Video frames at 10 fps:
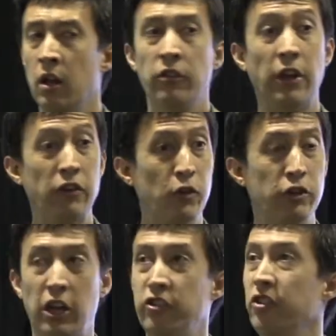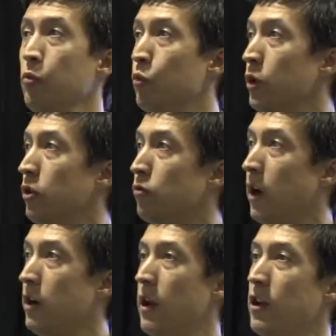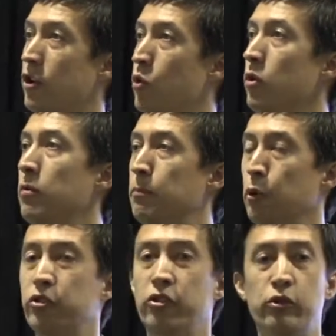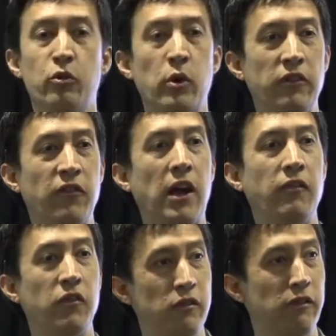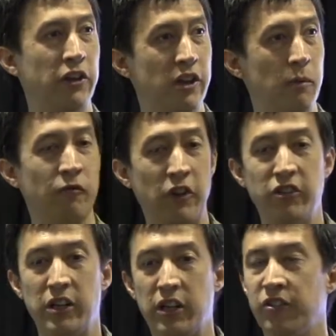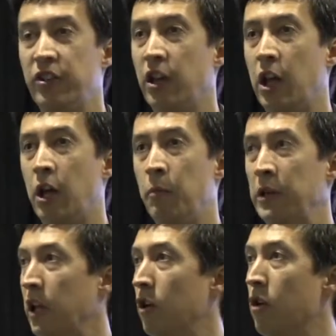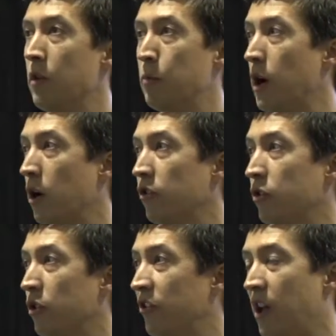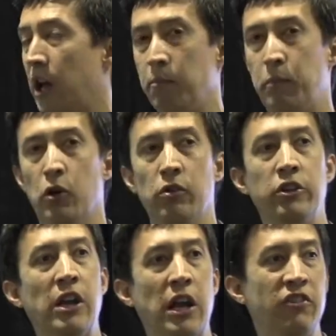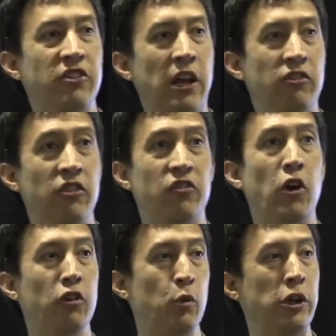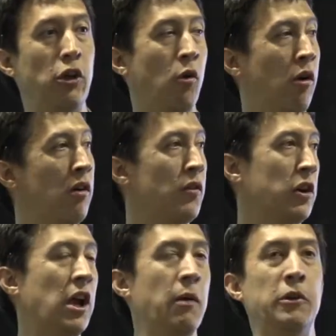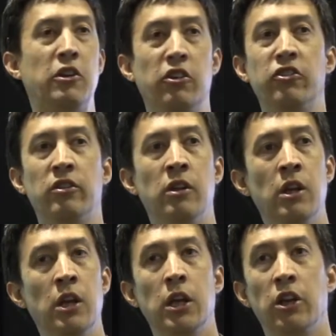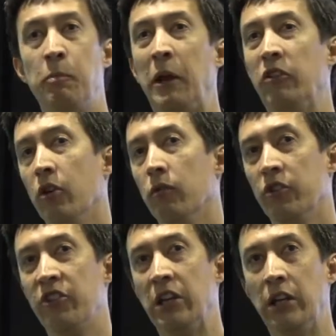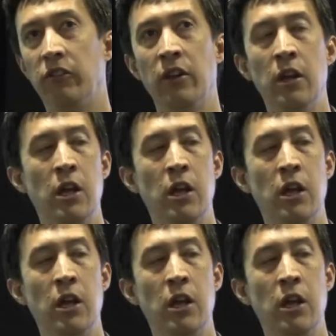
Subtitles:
Thanks for your attention. We're right around the corner of booth 225 if you'd like to come visit us. Again, all of our products are designed, built in the United States. As far as we know, all of our competition is based overseas.